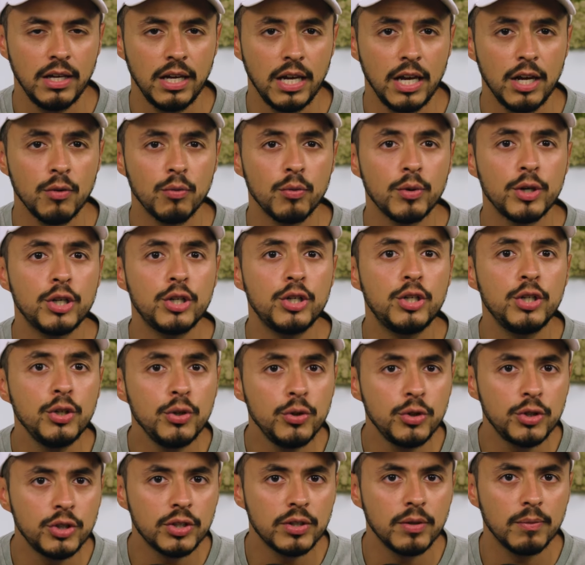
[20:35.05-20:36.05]
It
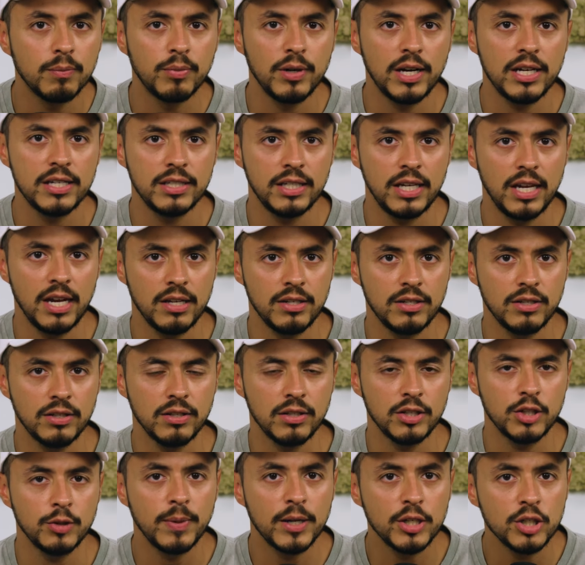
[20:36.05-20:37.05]
reduced breast cancer,
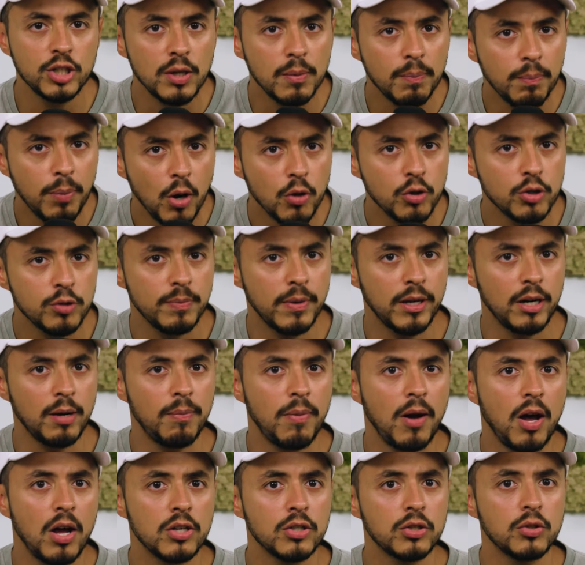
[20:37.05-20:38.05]
especially in
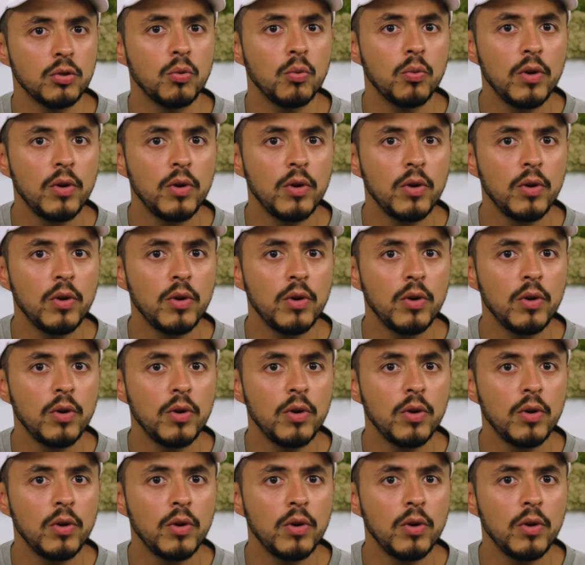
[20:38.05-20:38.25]
postmenopausal